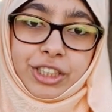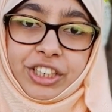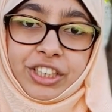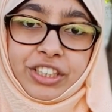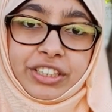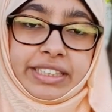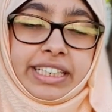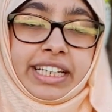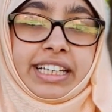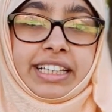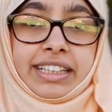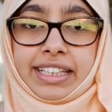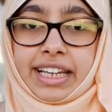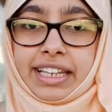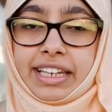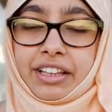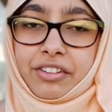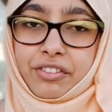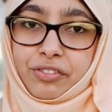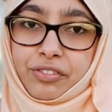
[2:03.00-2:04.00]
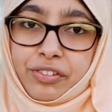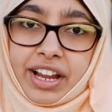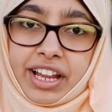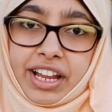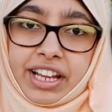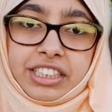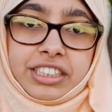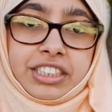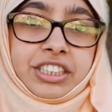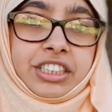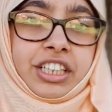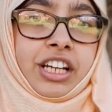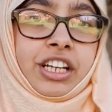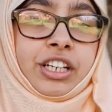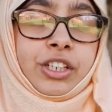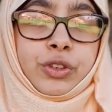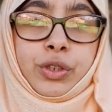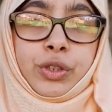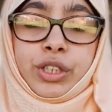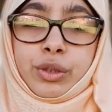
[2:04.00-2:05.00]
your teeth, getting fresh,
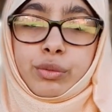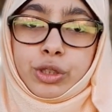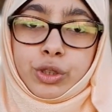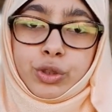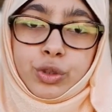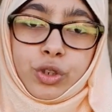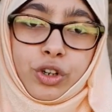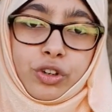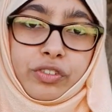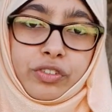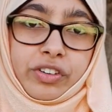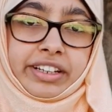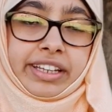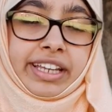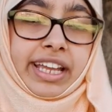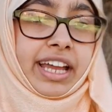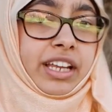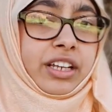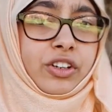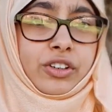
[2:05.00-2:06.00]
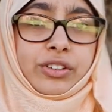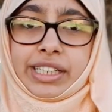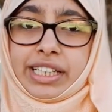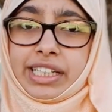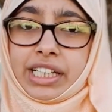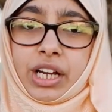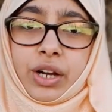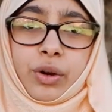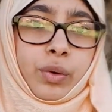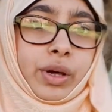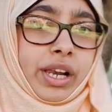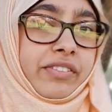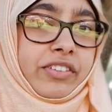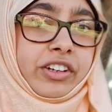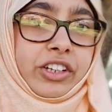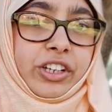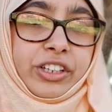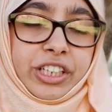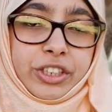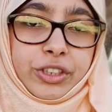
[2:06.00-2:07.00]
doing your wuzu over again, your dinner, whatever
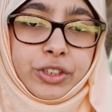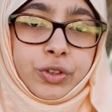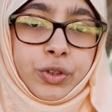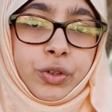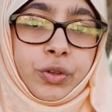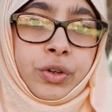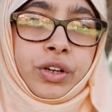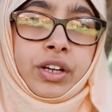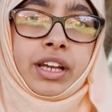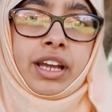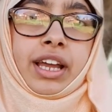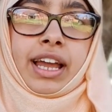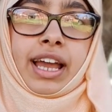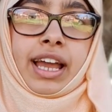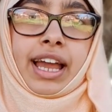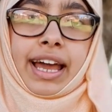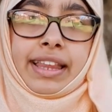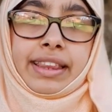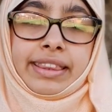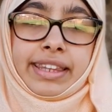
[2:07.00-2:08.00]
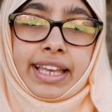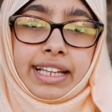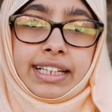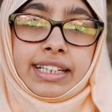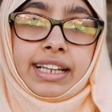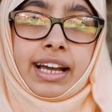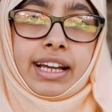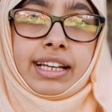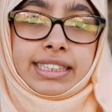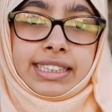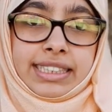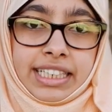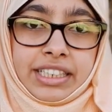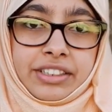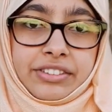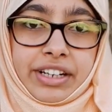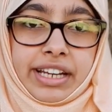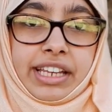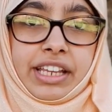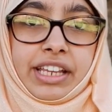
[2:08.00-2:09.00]
you need to do, and then sit
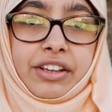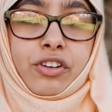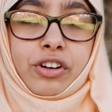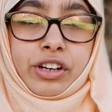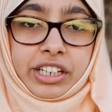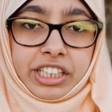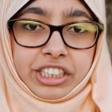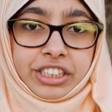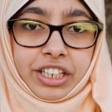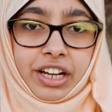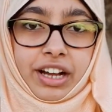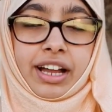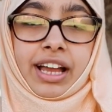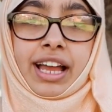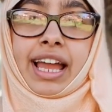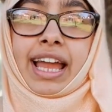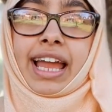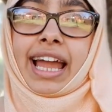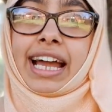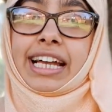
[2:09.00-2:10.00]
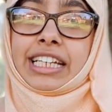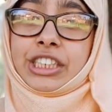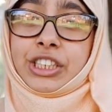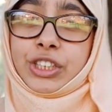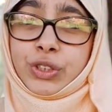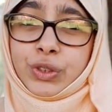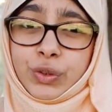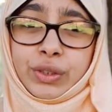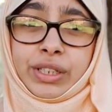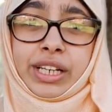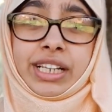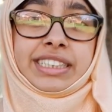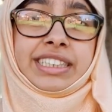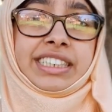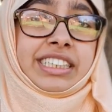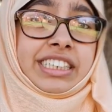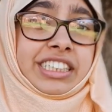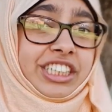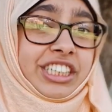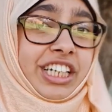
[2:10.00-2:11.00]
ready for Isha. As soon as
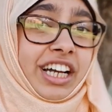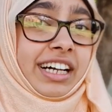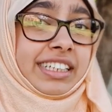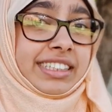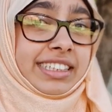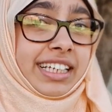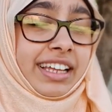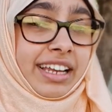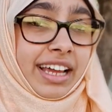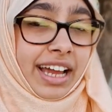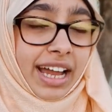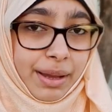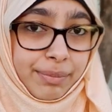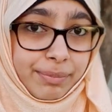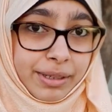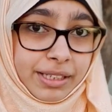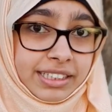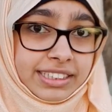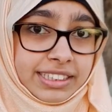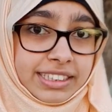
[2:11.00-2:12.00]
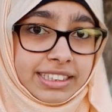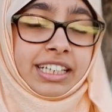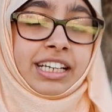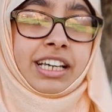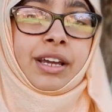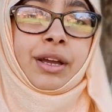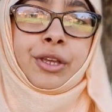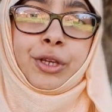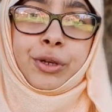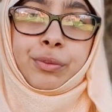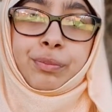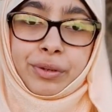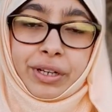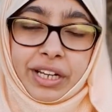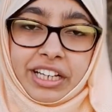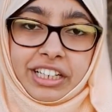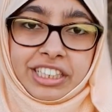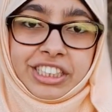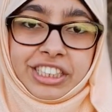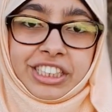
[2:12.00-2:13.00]
the Isha azan happens, you
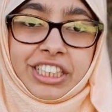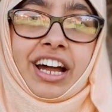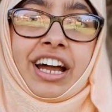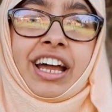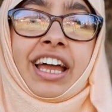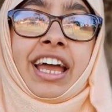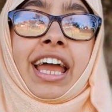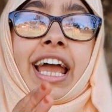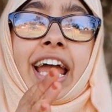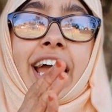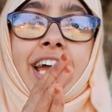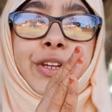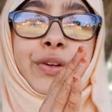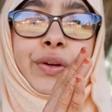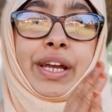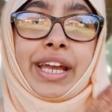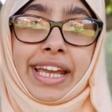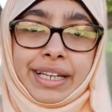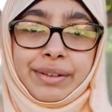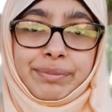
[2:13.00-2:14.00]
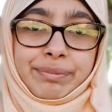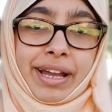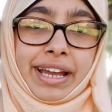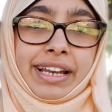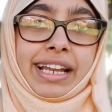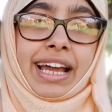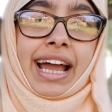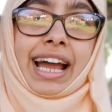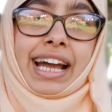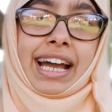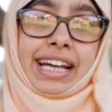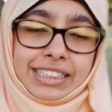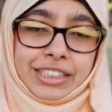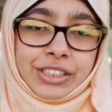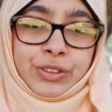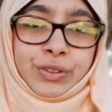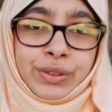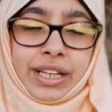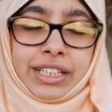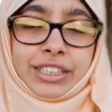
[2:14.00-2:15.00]
pray Isha and you hit bed as
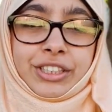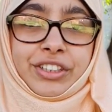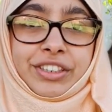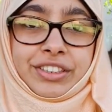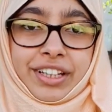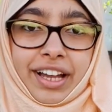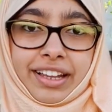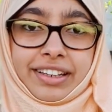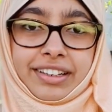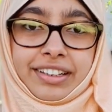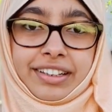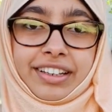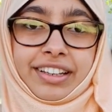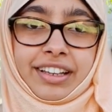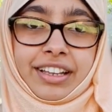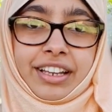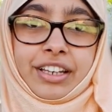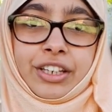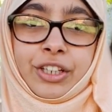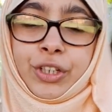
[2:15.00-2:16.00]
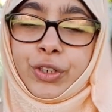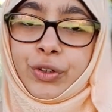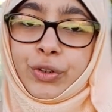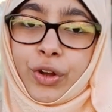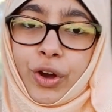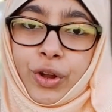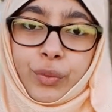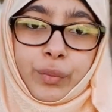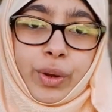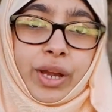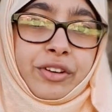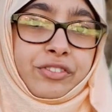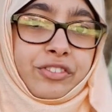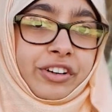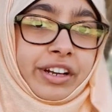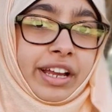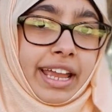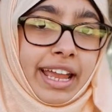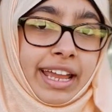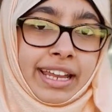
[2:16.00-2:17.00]
soon as you're done. You do not wait
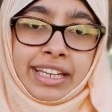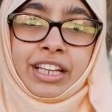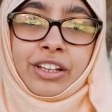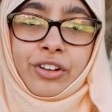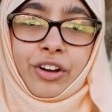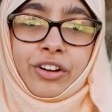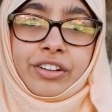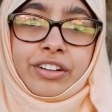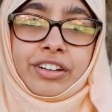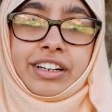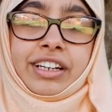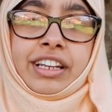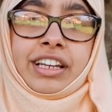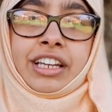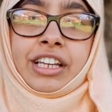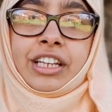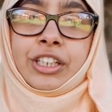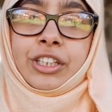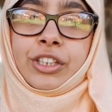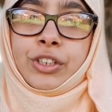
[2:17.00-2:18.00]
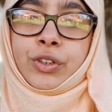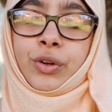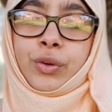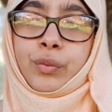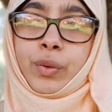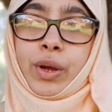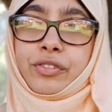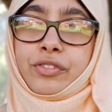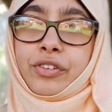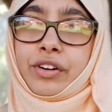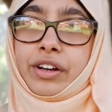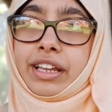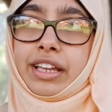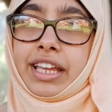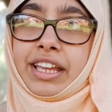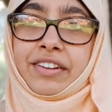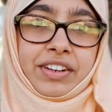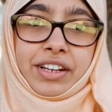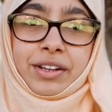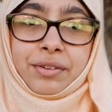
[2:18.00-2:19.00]
for any longer, you don't wait for
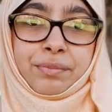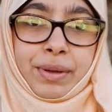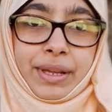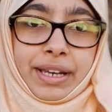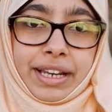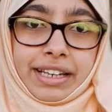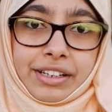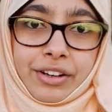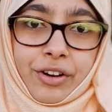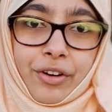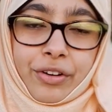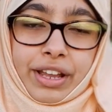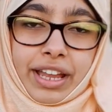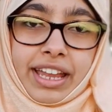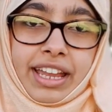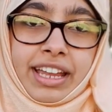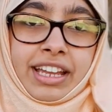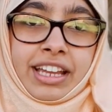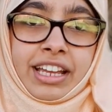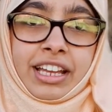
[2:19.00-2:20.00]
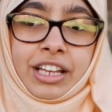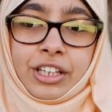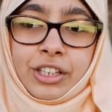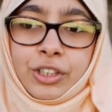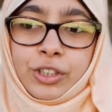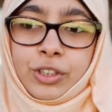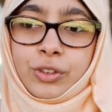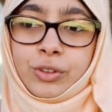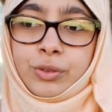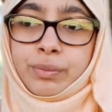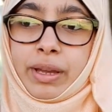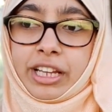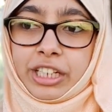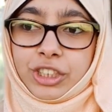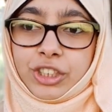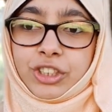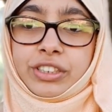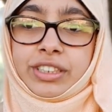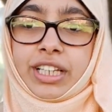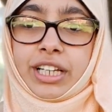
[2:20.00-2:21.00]
even a minute, okay? You make
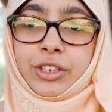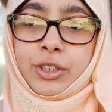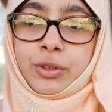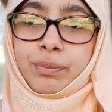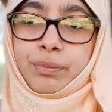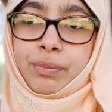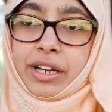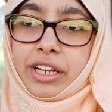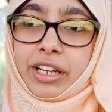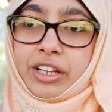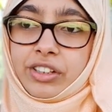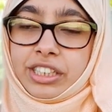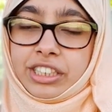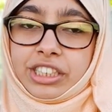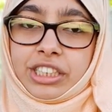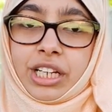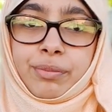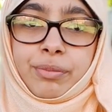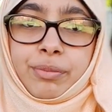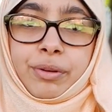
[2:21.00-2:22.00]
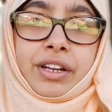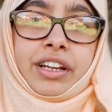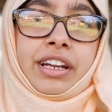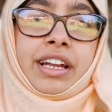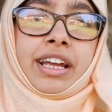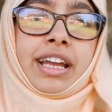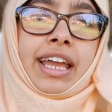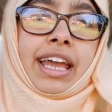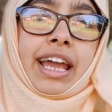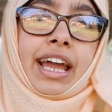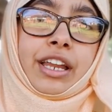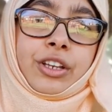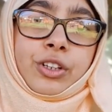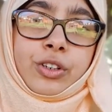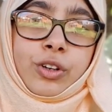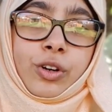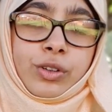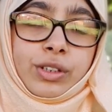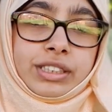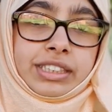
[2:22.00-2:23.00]
sure that you pray your Isha prayer and
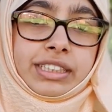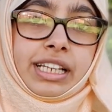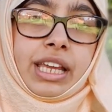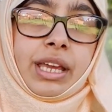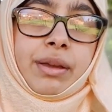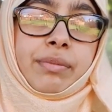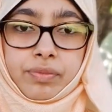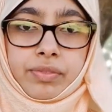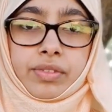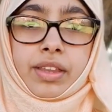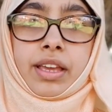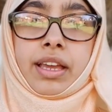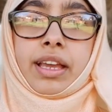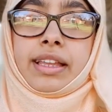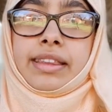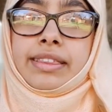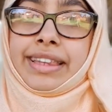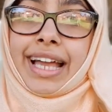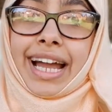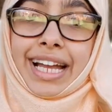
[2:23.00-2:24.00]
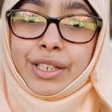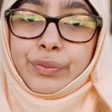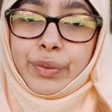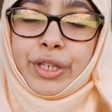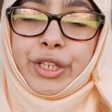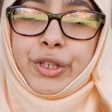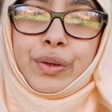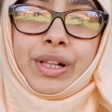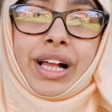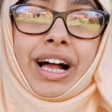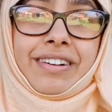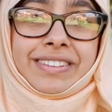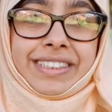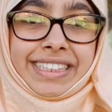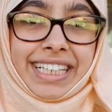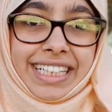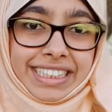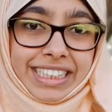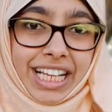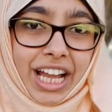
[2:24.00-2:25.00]
go to sleep. That way you will have
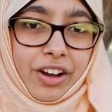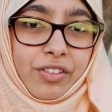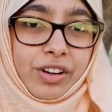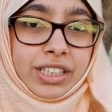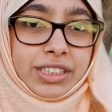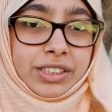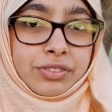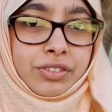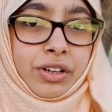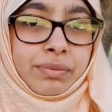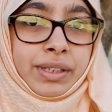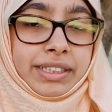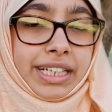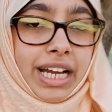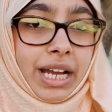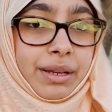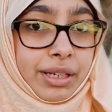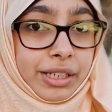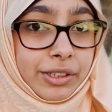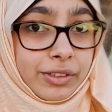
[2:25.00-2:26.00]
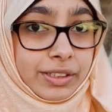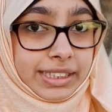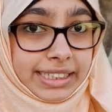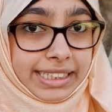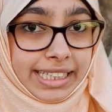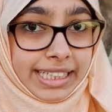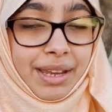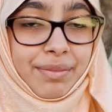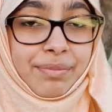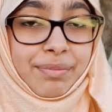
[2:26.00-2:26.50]
6 hours from the time that you sleep